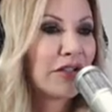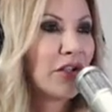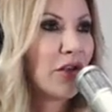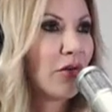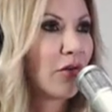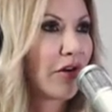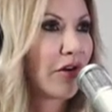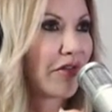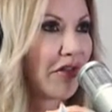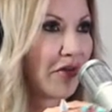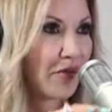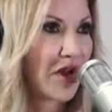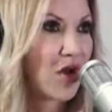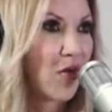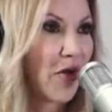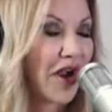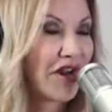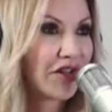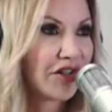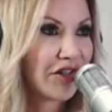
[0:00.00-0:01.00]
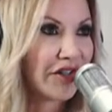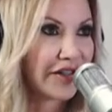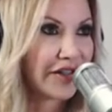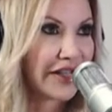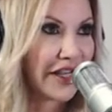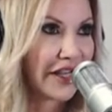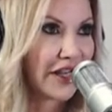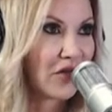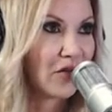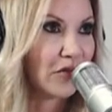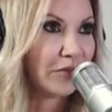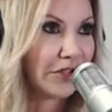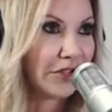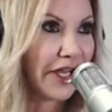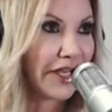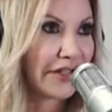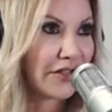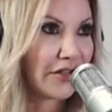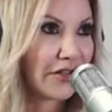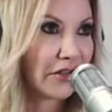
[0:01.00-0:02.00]
to your 3 questions that you
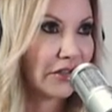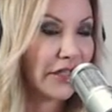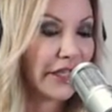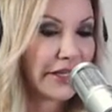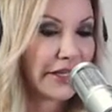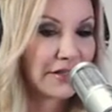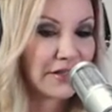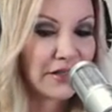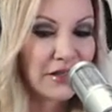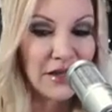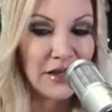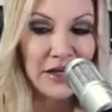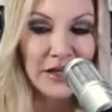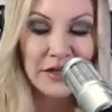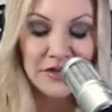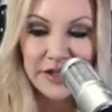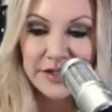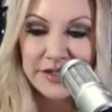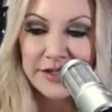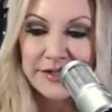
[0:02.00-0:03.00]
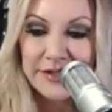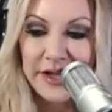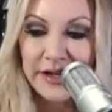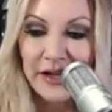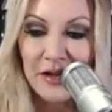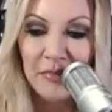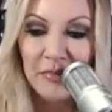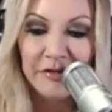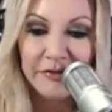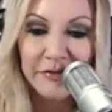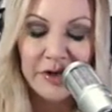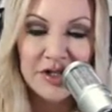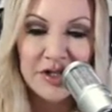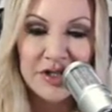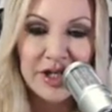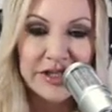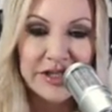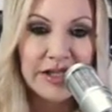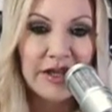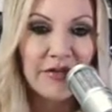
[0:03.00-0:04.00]
apply to your clients in just a second. But
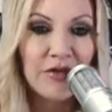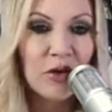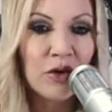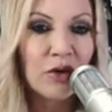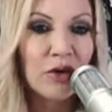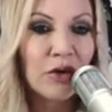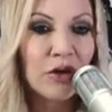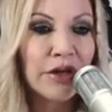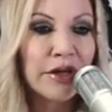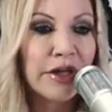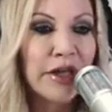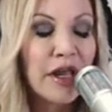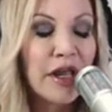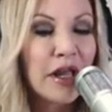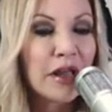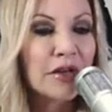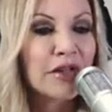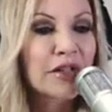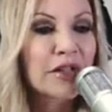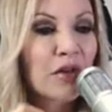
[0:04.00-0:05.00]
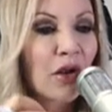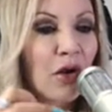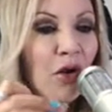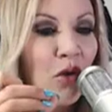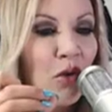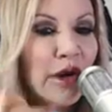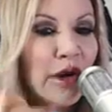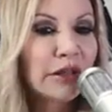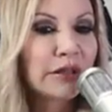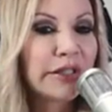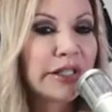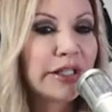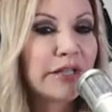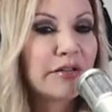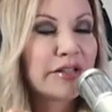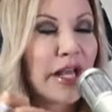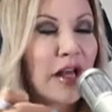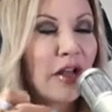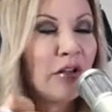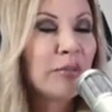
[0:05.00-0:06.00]
first, Jesse, if you could just
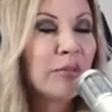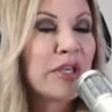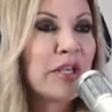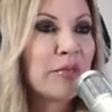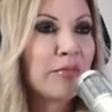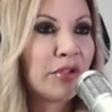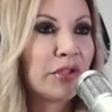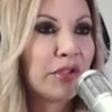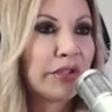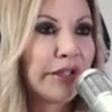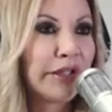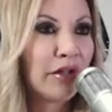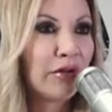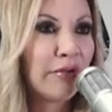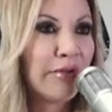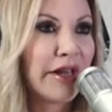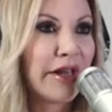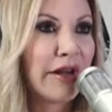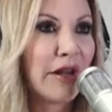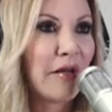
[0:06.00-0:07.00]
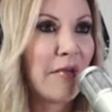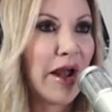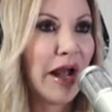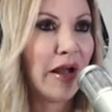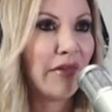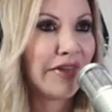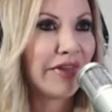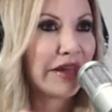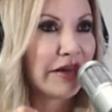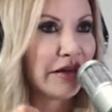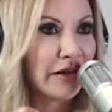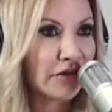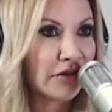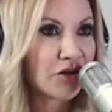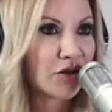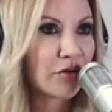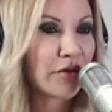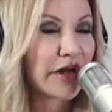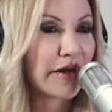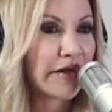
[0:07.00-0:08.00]
quickly tell people a little bit about the
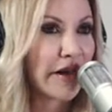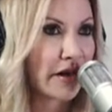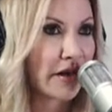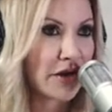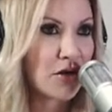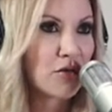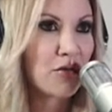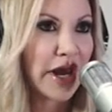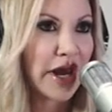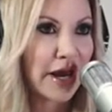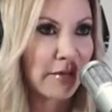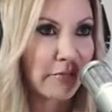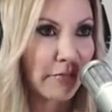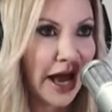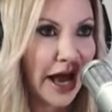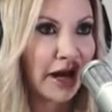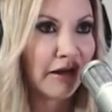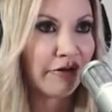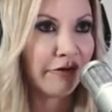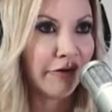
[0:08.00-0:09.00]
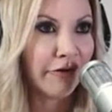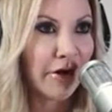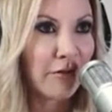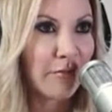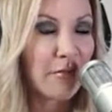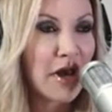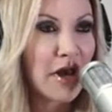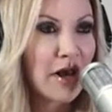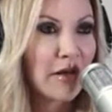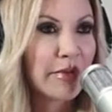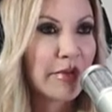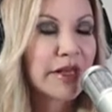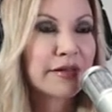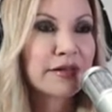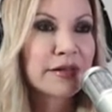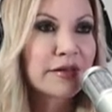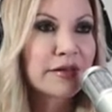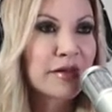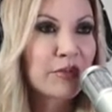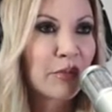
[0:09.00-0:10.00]
injury that you came back from,
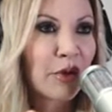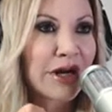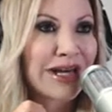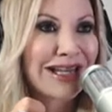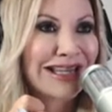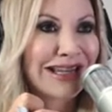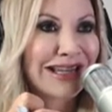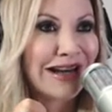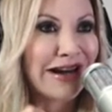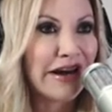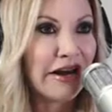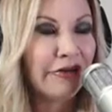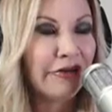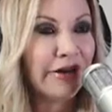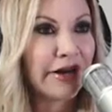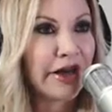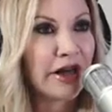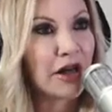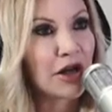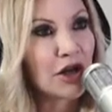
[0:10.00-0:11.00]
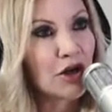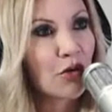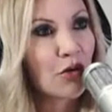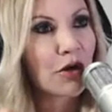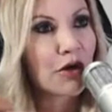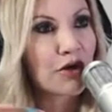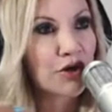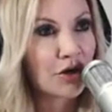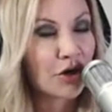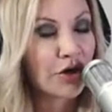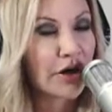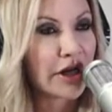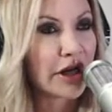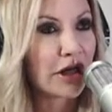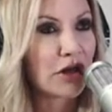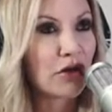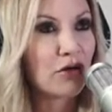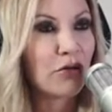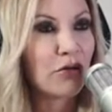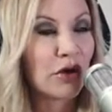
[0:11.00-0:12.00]
because this is pretty significant, your journey.
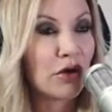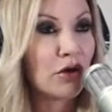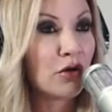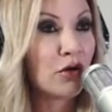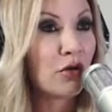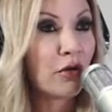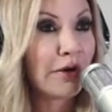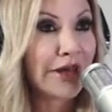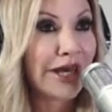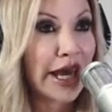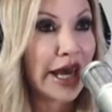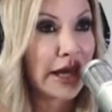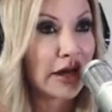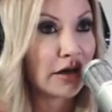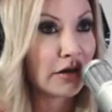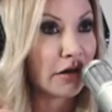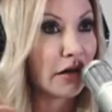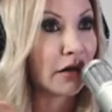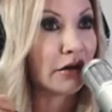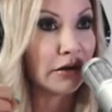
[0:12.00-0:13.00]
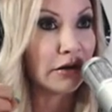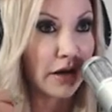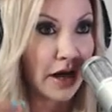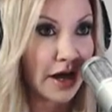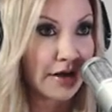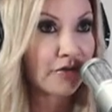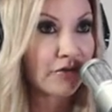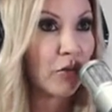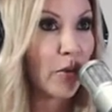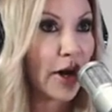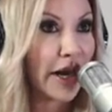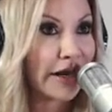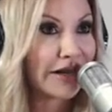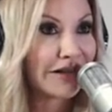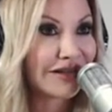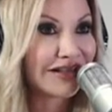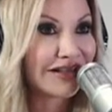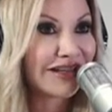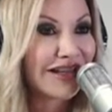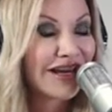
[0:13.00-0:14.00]
You gained a lot of
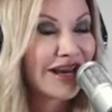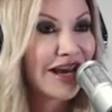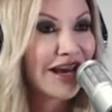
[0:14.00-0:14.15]
weight,